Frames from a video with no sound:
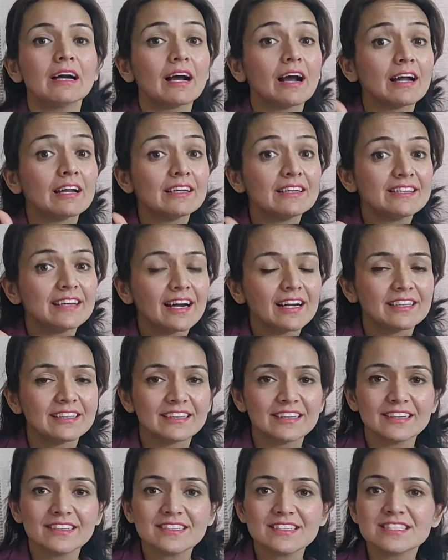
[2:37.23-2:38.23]

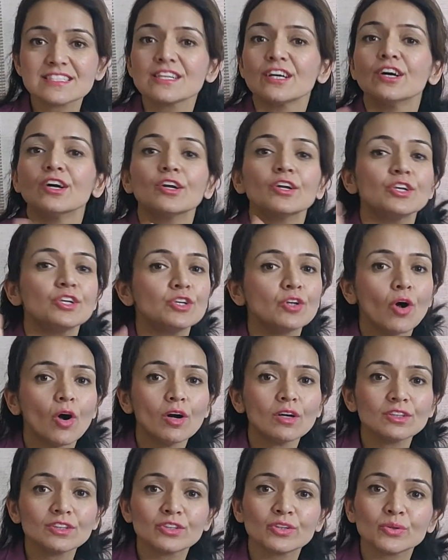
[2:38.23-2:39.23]
conductors,
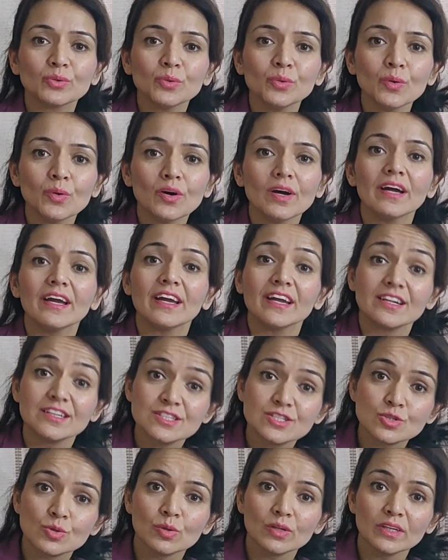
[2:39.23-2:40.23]
not through
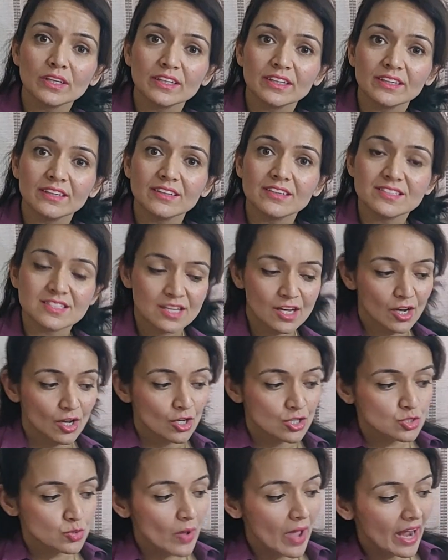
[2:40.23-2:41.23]
insulators.
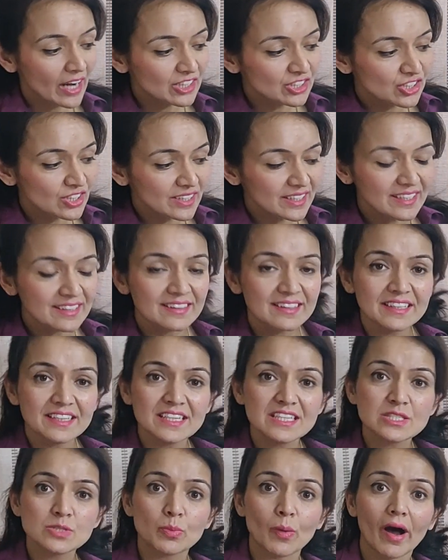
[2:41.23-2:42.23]
So actually
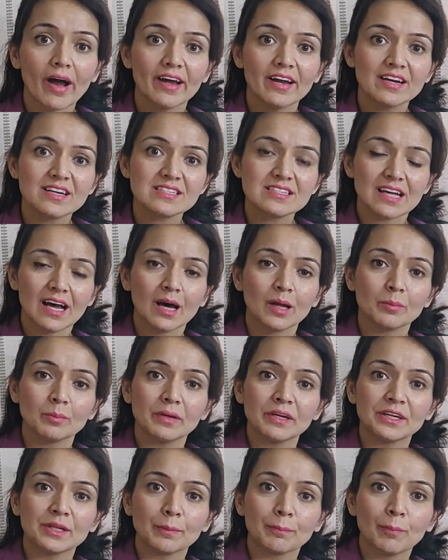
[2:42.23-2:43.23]
these wires are
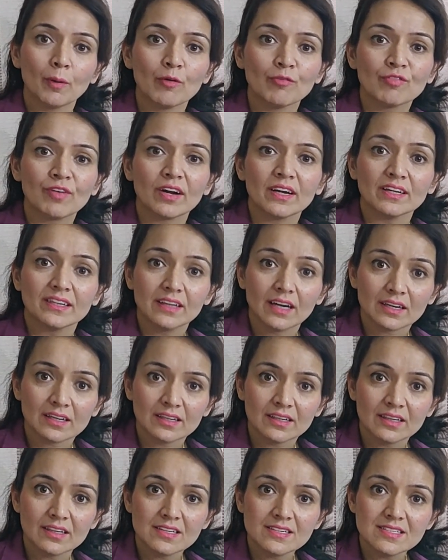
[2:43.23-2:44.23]
made up of
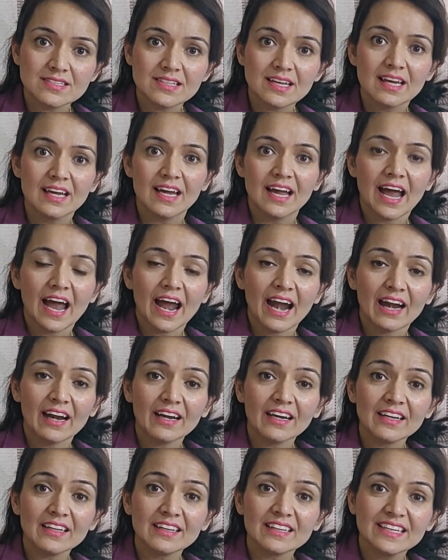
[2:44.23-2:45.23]
conductors,
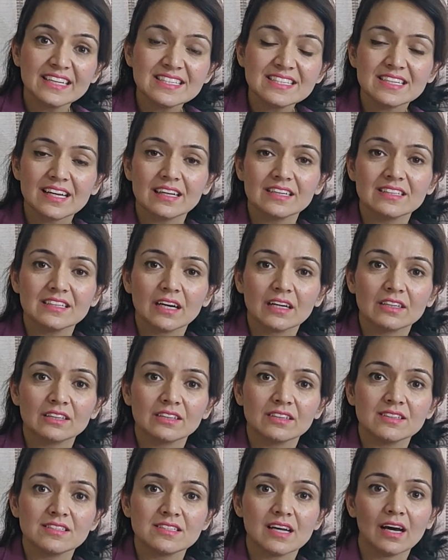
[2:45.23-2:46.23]
and these
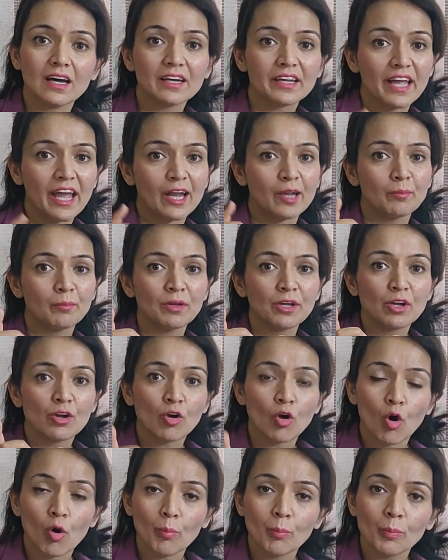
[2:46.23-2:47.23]
conductors can be
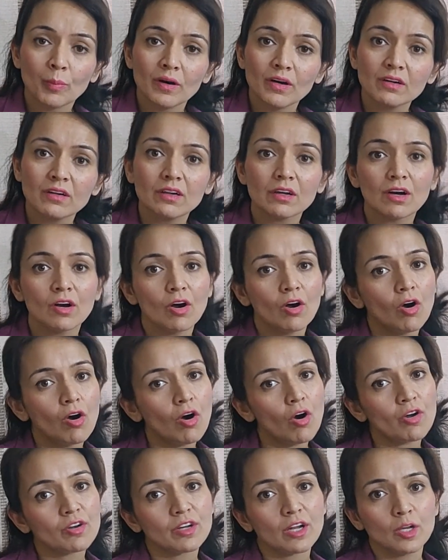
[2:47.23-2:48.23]
copper
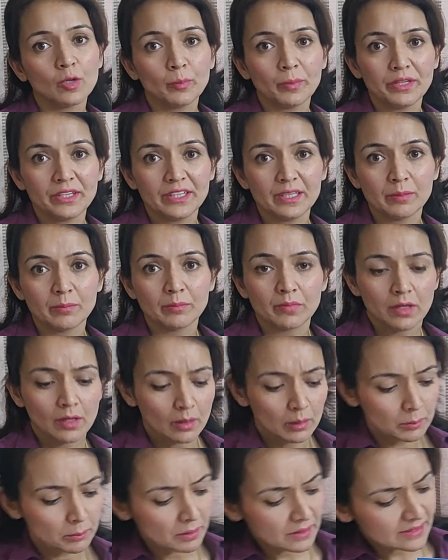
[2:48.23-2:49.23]
or aluminium.
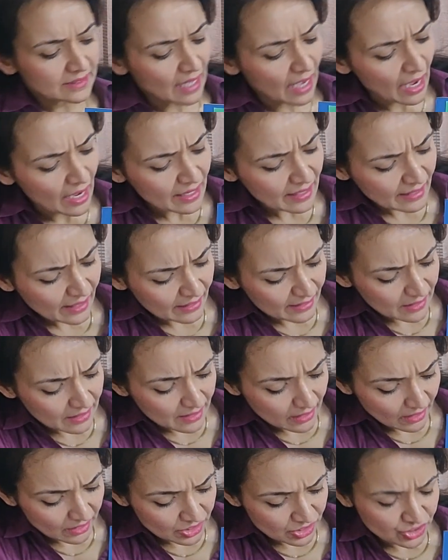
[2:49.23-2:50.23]
But I can
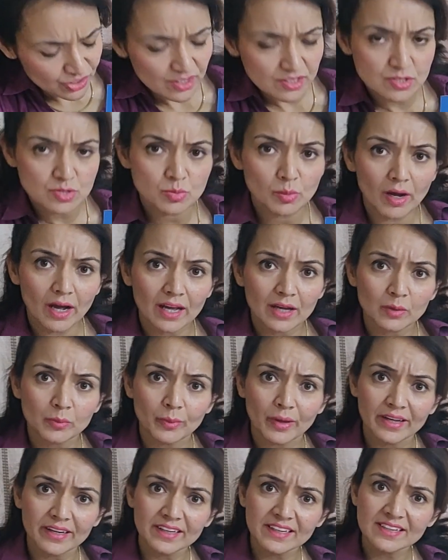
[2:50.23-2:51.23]
touch this wire
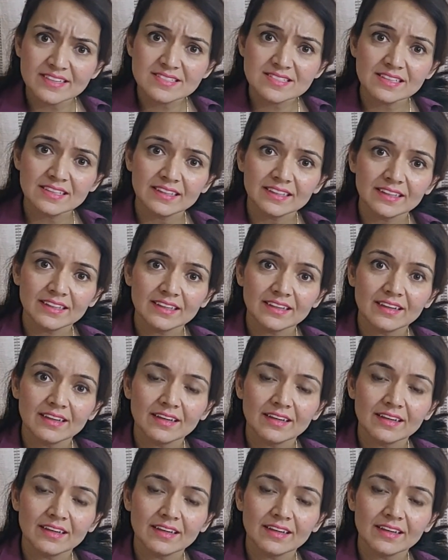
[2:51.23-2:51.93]
very easily.